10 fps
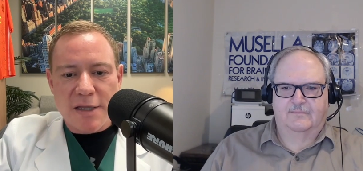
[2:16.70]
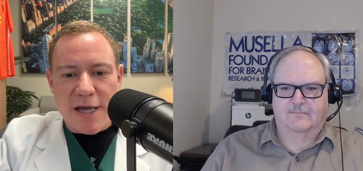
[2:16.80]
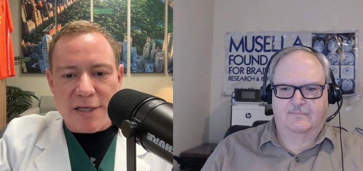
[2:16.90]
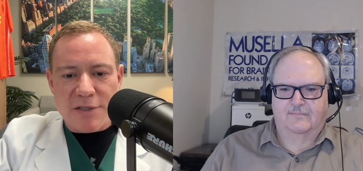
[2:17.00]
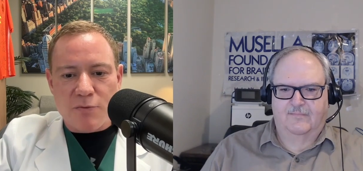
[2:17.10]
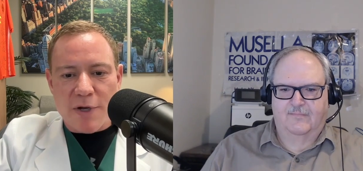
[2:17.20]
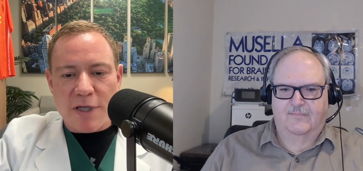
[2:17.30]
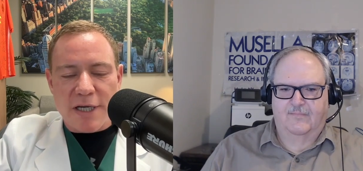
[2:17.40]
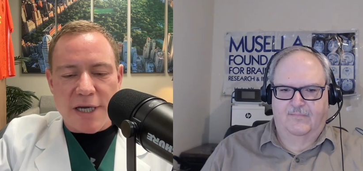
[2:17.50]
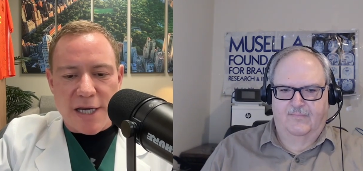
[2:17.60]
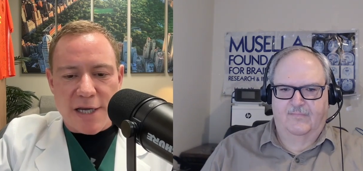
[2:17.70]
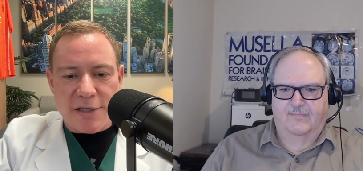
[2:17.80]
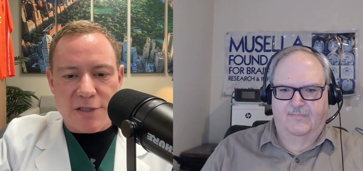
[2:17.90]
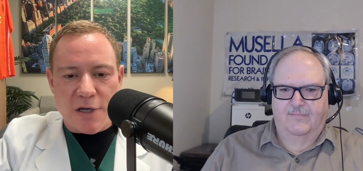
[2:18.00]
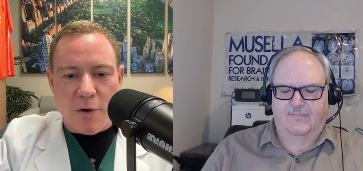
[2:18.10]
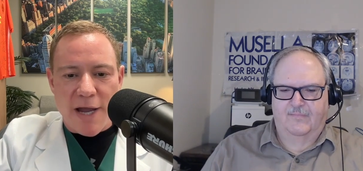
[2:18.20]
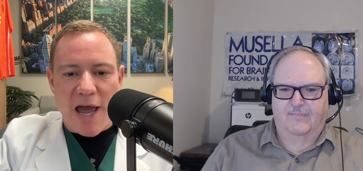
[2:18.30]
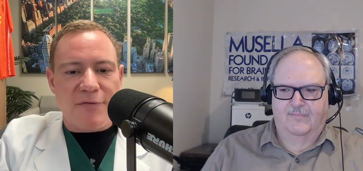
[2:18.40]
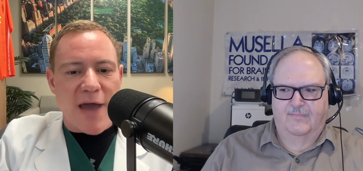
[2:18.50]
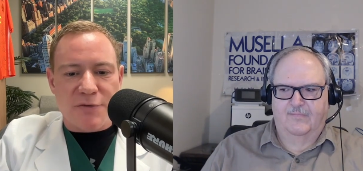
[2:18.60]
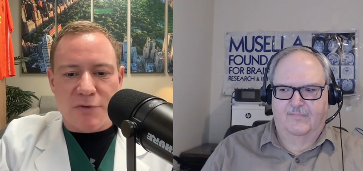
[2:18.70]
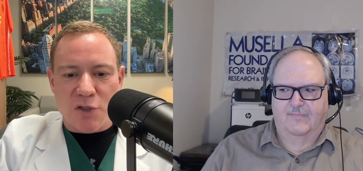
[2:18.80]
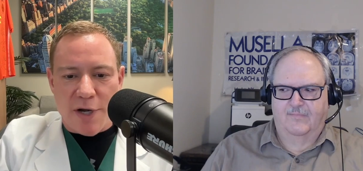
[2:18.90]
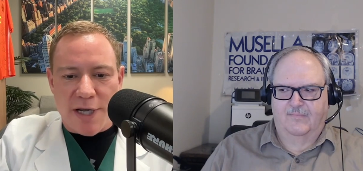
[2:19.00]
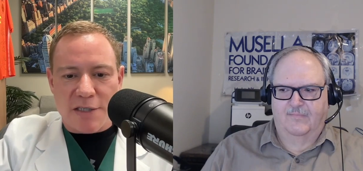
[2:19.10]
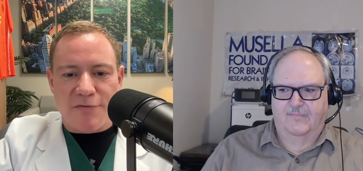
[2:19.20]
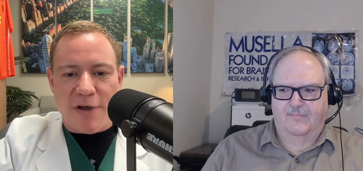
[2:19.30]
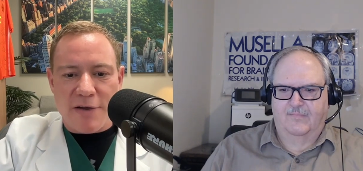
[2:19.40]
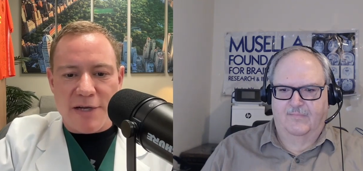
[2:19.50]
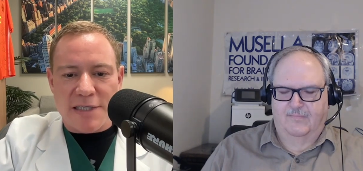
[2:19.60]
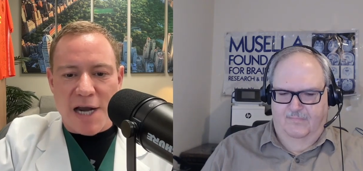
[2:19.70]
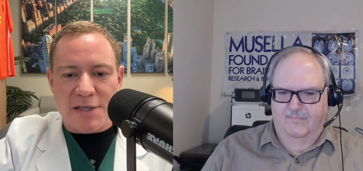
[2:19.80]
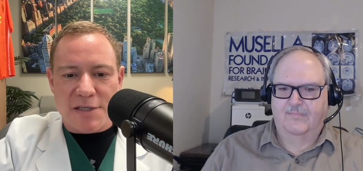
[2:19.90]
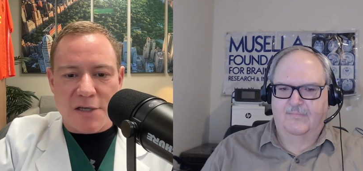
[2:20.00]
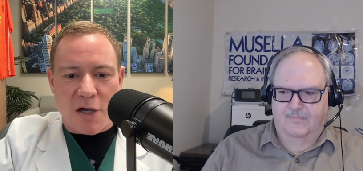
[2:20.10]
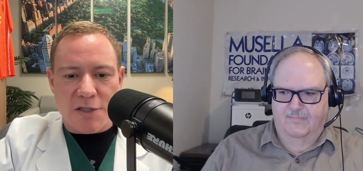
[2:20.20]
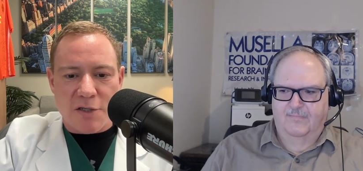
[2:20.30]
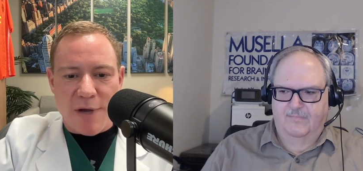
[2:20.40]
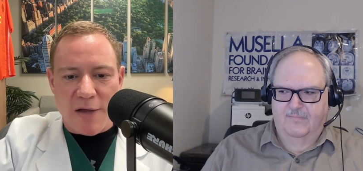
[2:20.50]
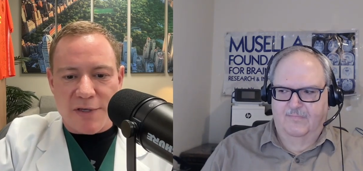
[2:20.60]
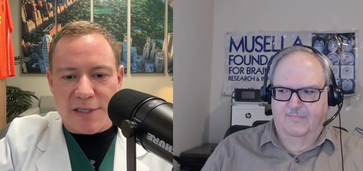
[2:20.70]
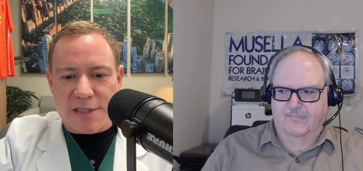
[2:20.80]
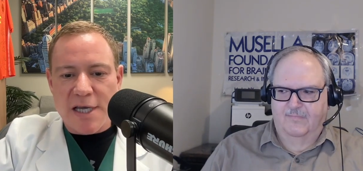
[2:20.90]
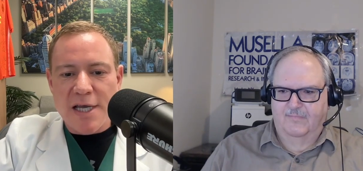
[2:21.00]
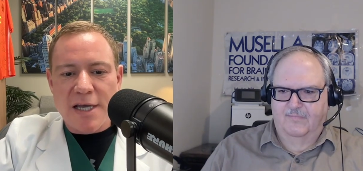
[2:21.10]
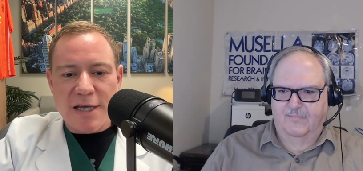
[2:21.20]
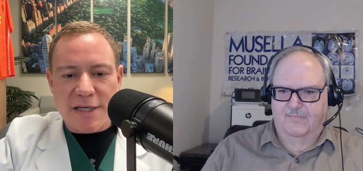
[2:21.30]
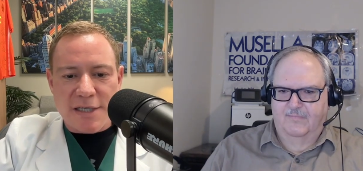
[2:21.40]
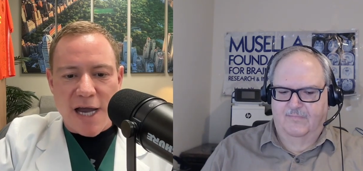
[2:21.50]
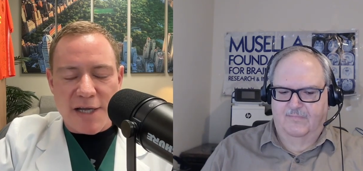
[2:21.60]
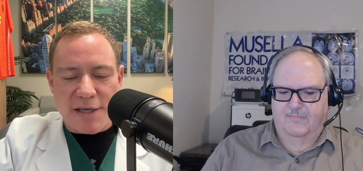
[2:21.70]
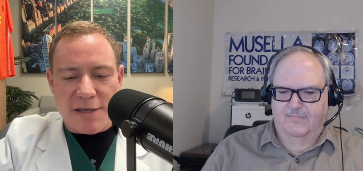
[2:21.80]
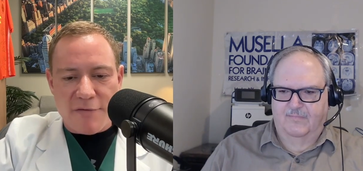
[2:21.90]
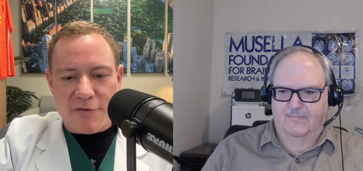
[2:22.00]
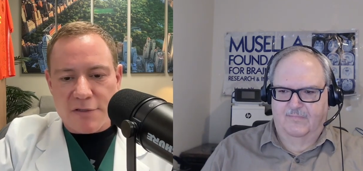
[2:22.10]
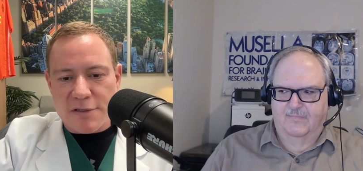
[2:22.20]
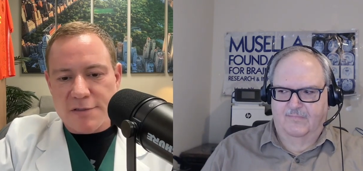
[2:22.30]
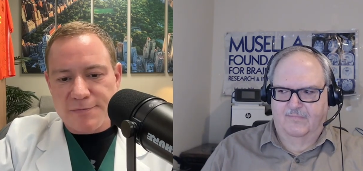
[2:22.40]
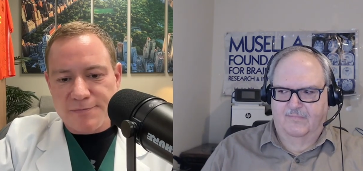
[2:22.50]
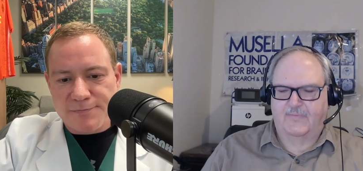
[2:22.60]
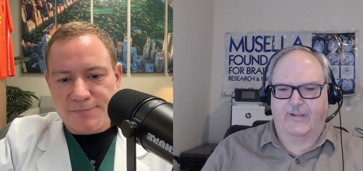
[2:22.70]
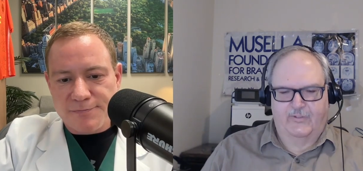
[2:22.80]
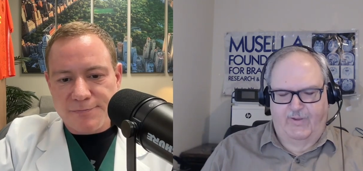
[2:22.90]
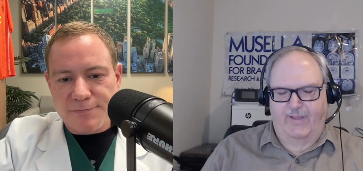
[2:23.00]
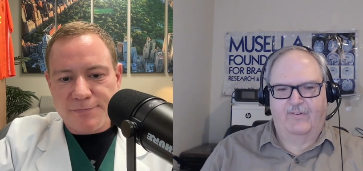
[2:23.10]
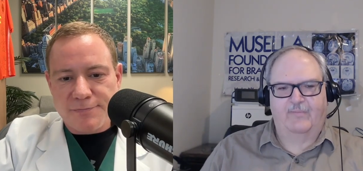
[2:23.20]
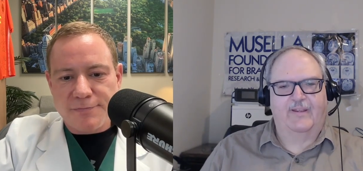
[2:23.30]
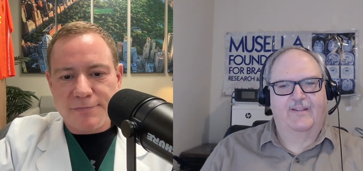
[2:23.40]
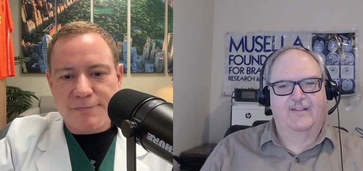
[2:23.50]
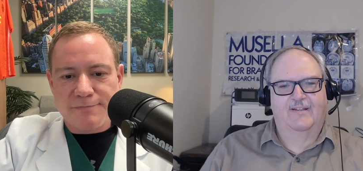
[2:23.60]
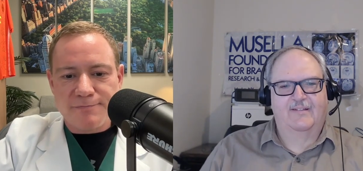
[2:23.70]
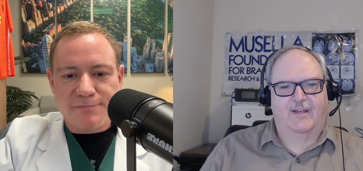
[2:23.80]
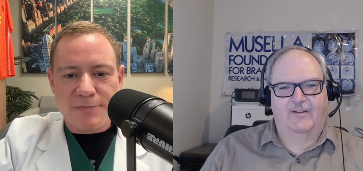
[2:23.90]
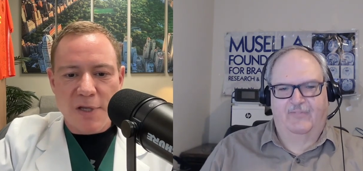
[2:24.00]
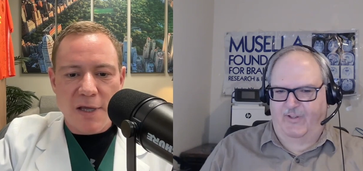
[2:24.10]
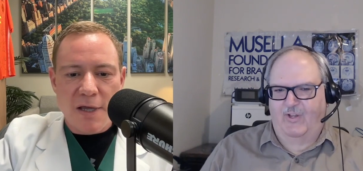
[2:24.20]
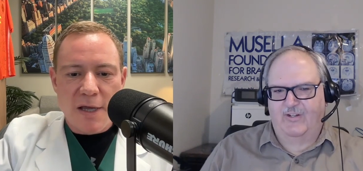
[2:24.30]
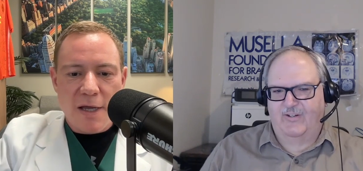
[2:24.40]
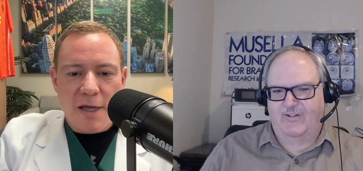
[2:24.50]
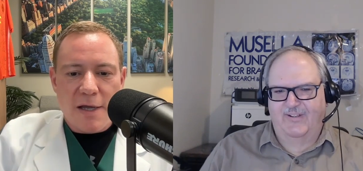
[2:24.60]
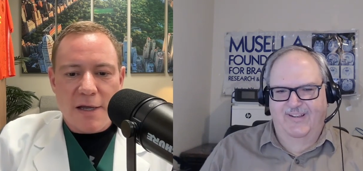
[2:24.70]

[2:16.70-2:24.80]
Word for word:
Speaker 1: that is really needed. So again, thanks for joining us. Very excited to talk to you about these exciting endeavors.
Speaker 2: Thanks for having me. I feel honored.